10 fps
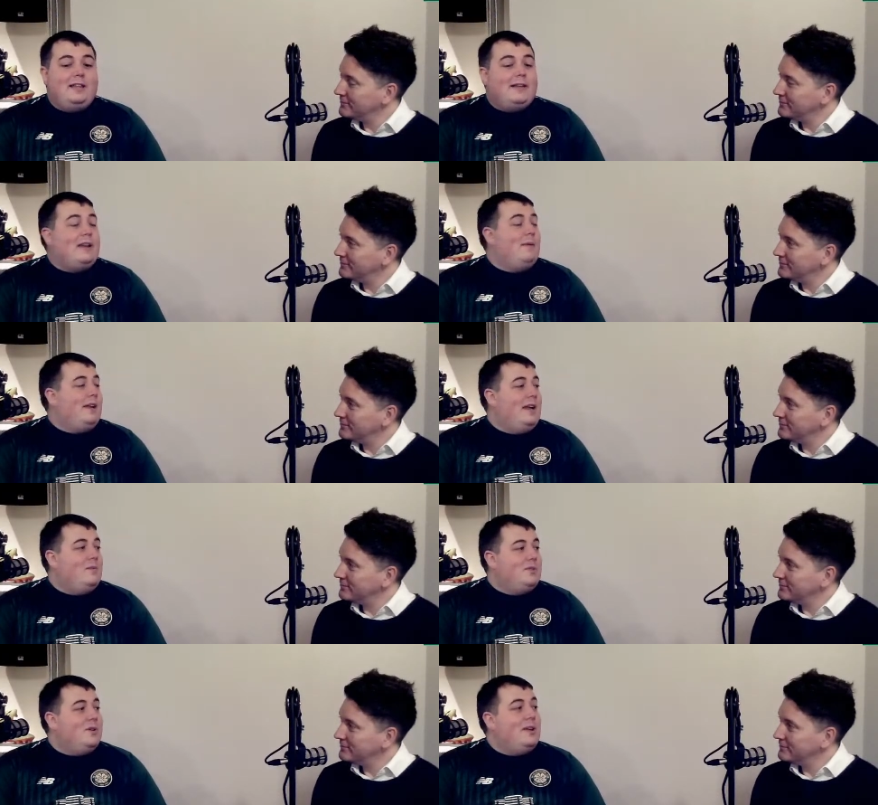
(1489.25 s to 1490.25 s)
Speaker 1: Danny
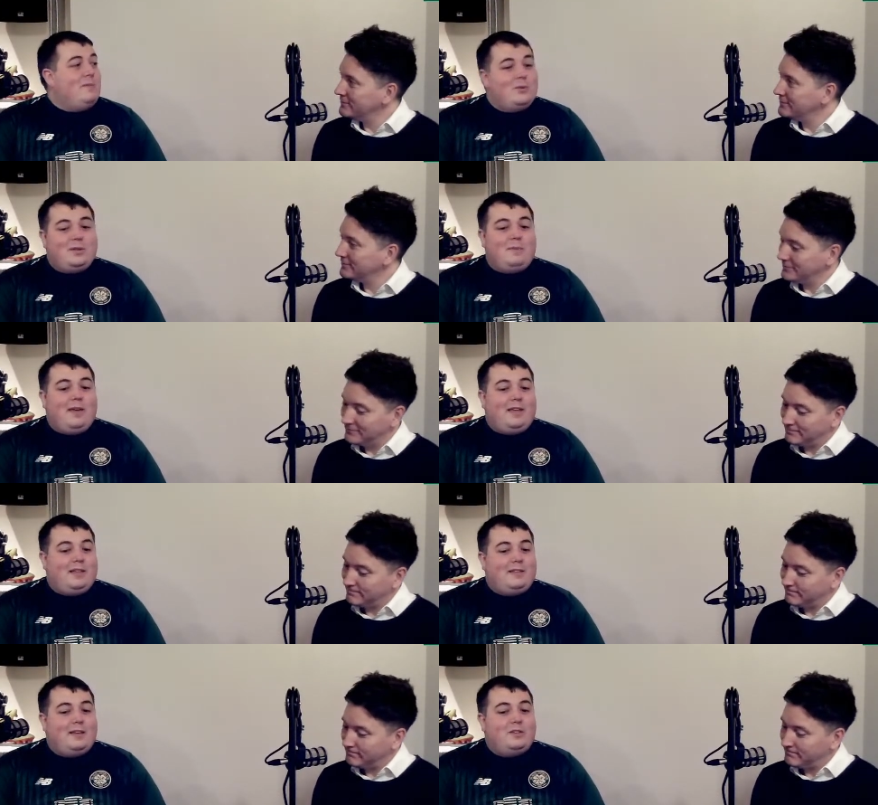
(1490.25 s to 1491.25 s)
McGrain was unable to make
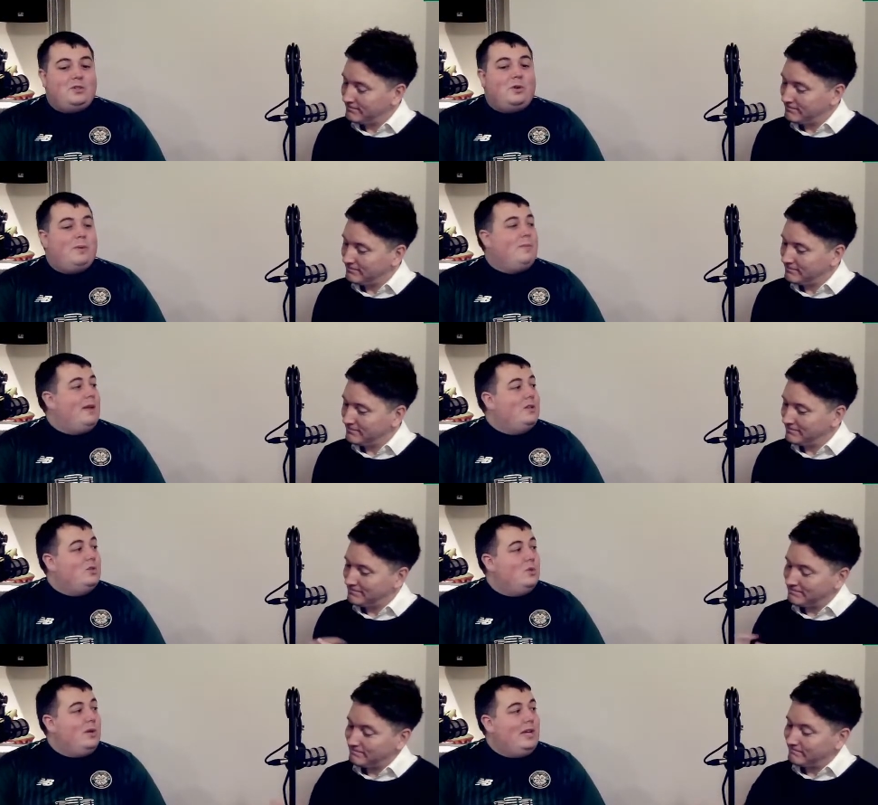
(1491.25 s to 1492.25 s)
it, to stop it being
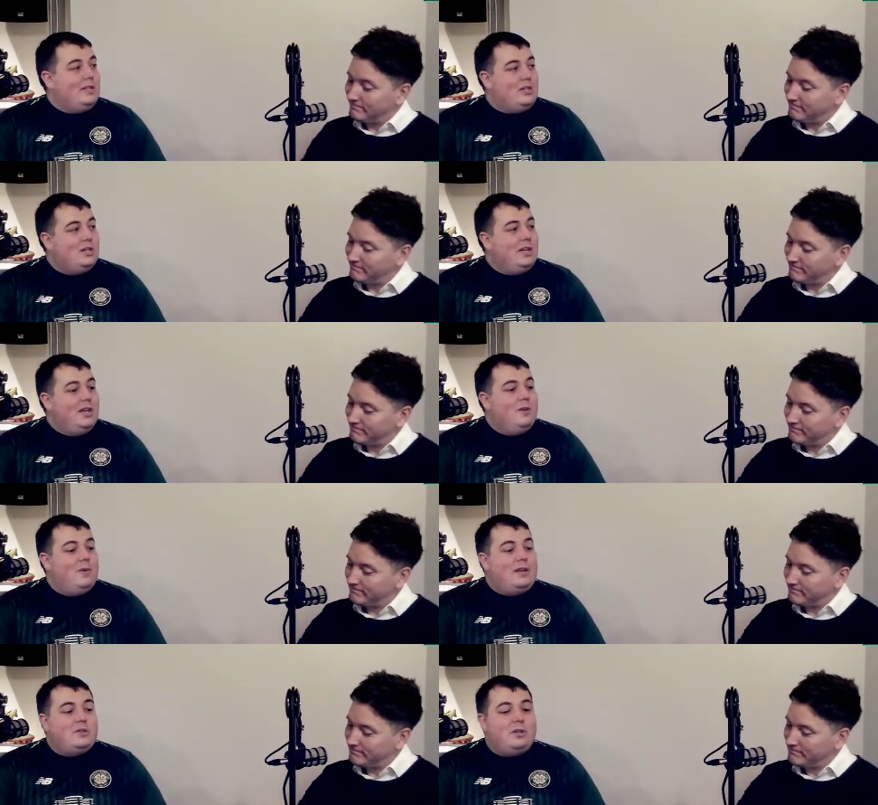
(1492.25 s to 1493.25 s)
two each
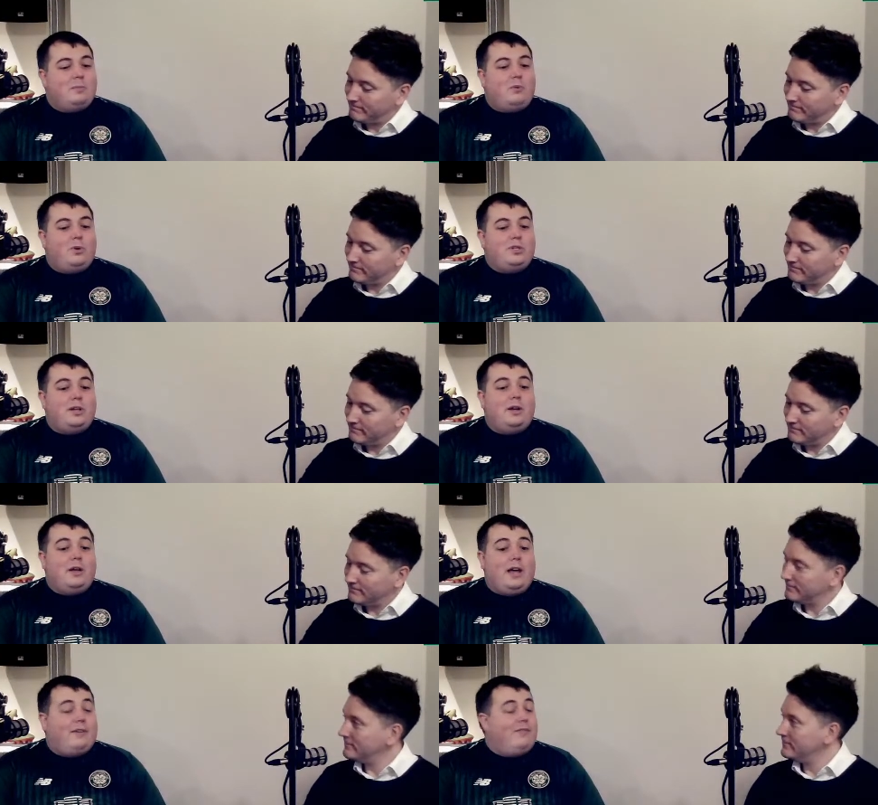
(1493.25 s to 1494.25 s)
when he's on the post.
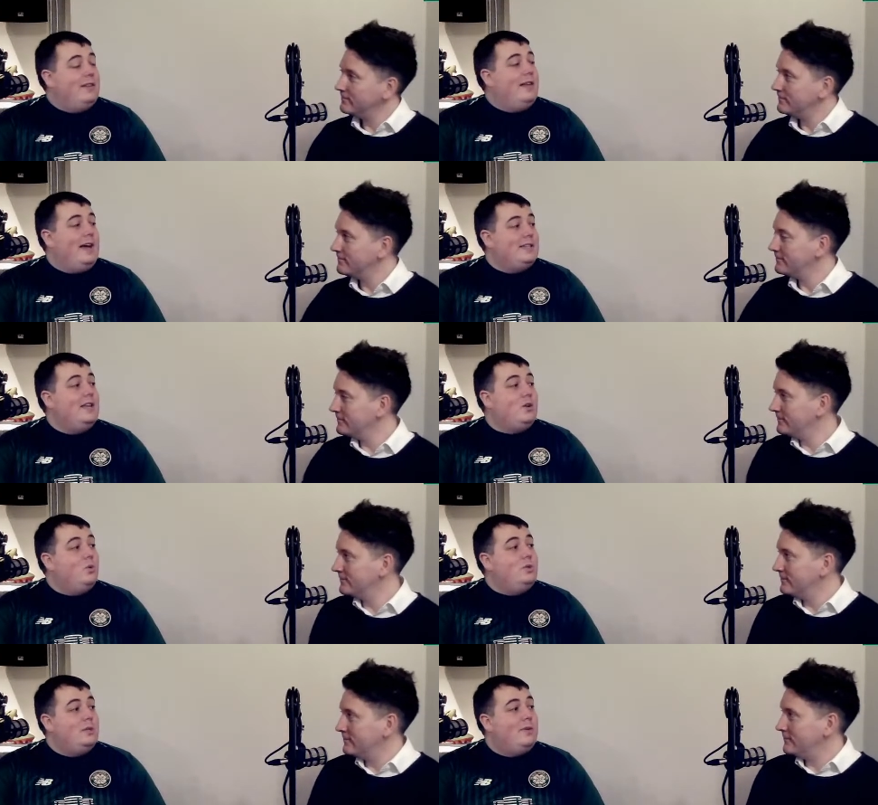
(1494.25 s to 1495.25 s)
A fantastic
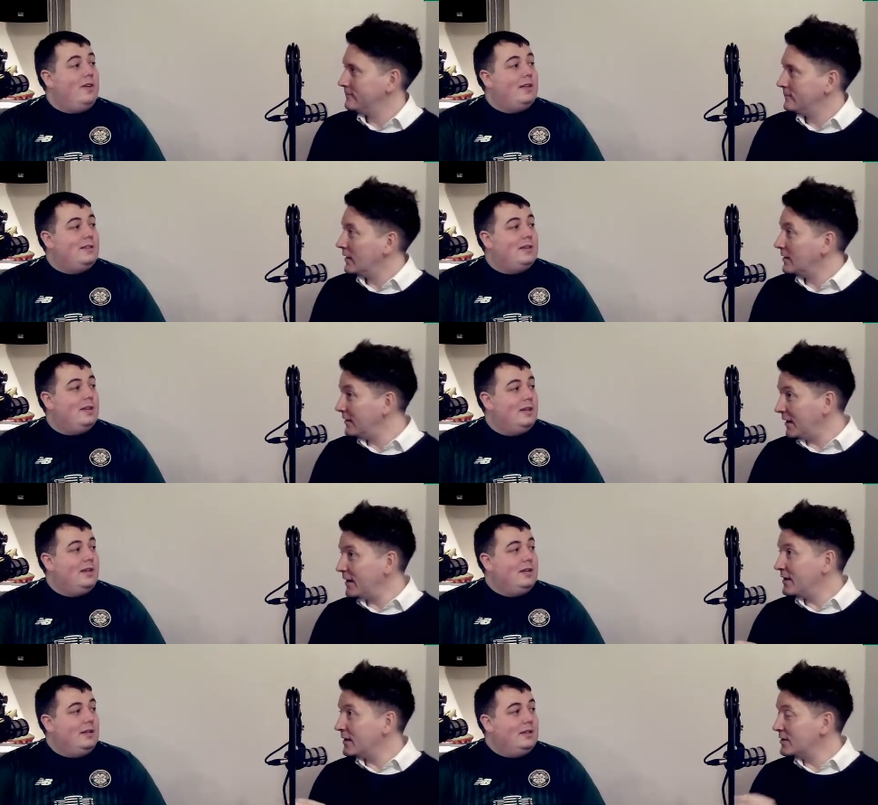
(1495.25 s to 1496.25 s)
goal,
Speaker 2: to be fair to
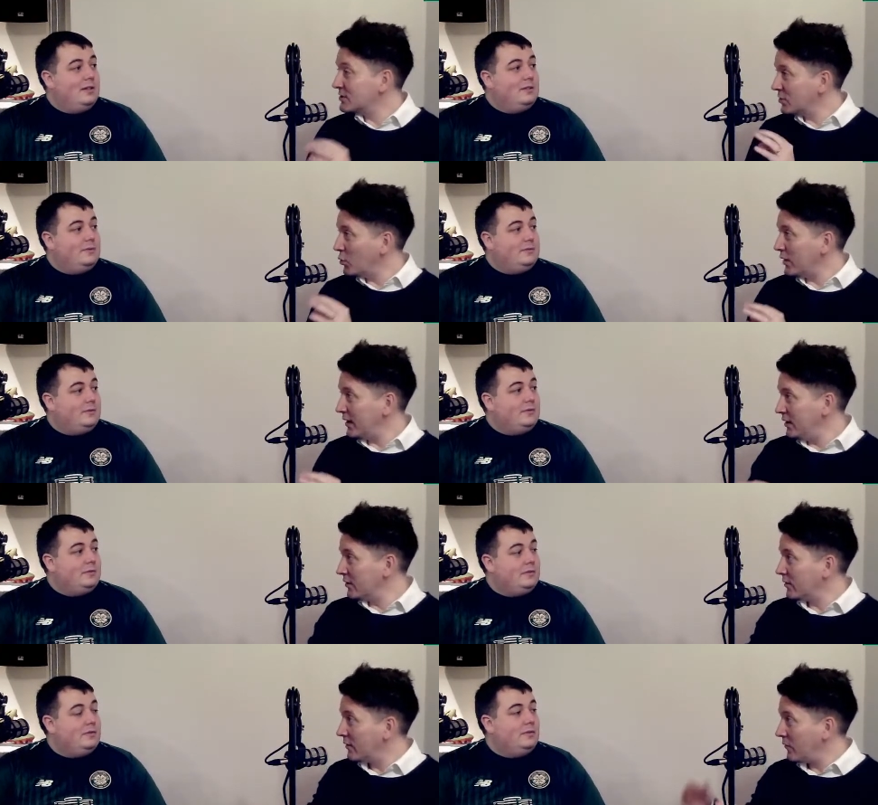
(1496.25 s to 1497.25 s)
Danny can still
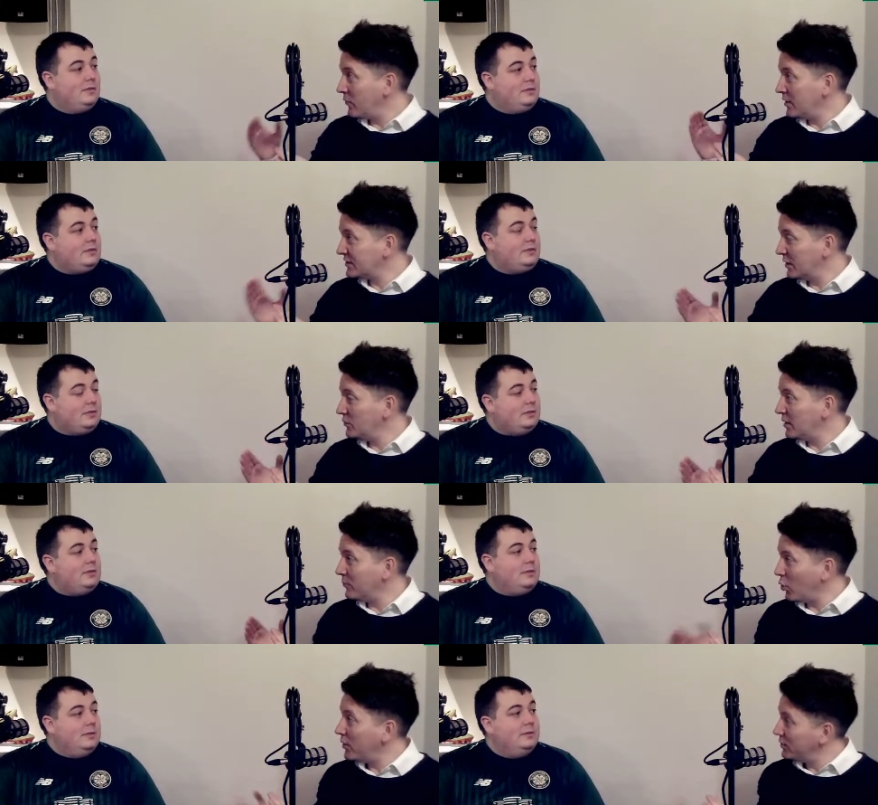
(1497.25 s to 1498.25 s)
hear the sound of the
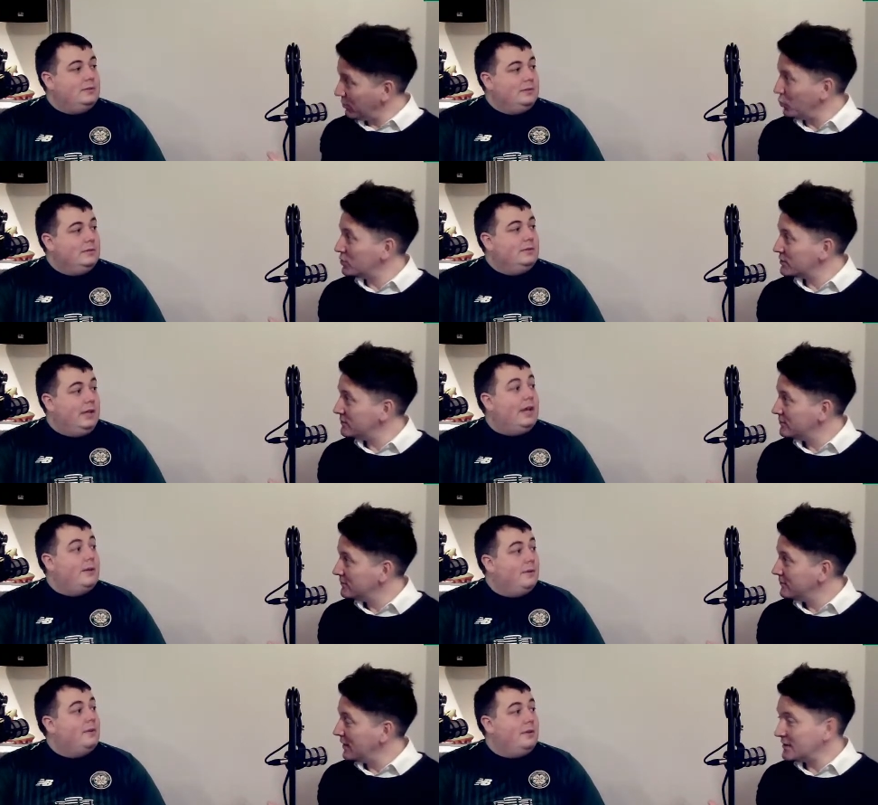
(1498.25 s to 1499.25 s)
ball hitting the post.
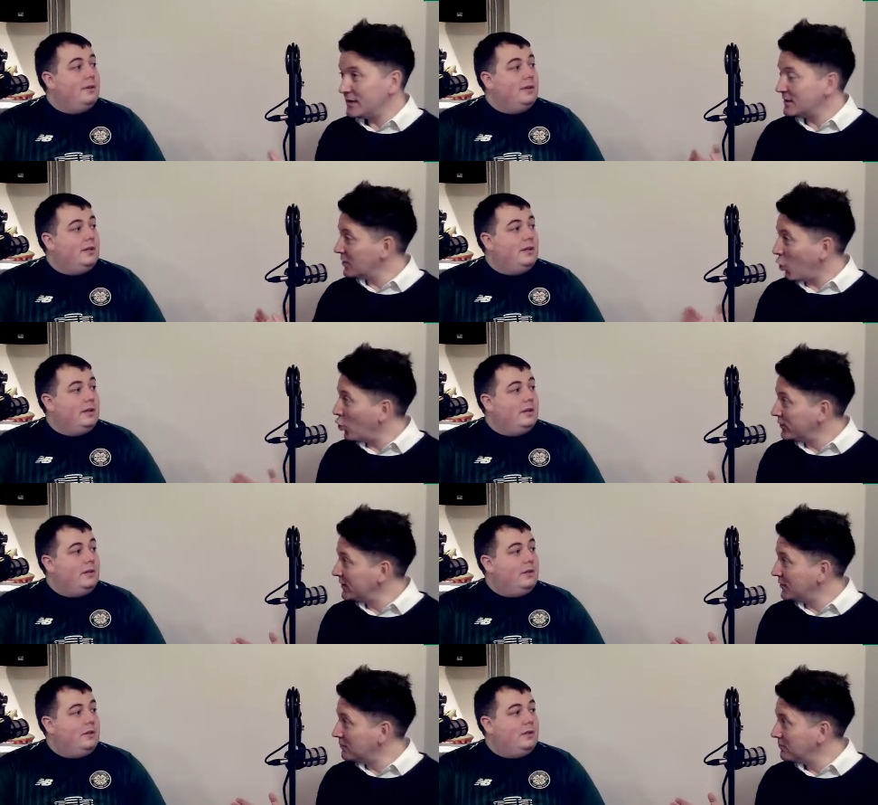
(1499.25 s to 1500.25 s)
Yeah, he says it
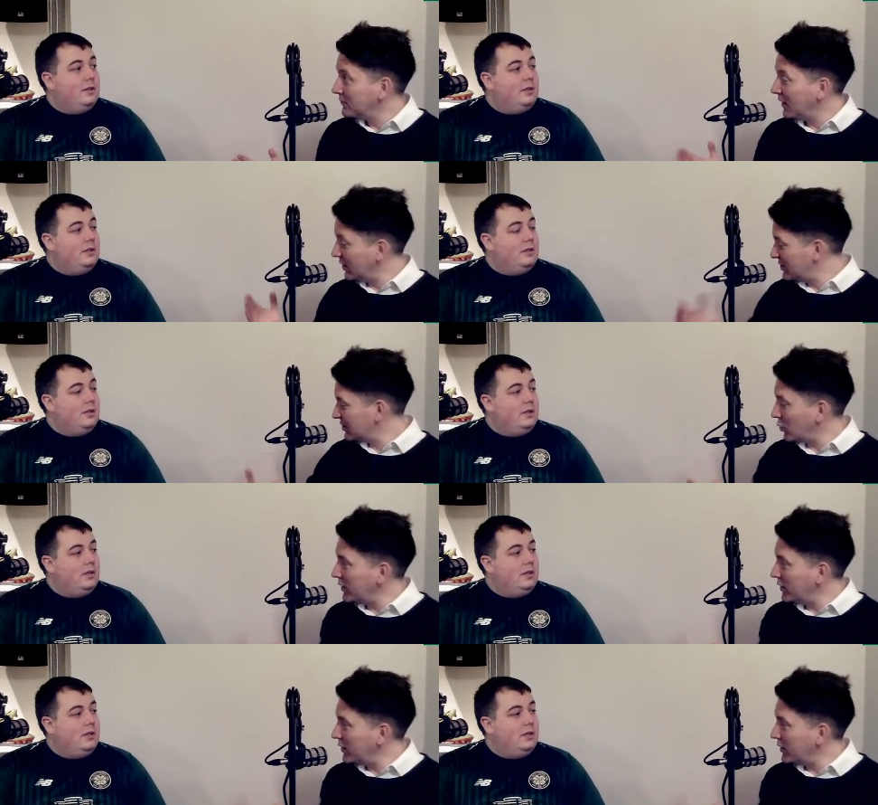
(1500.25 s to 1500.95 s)
haunted him. They can still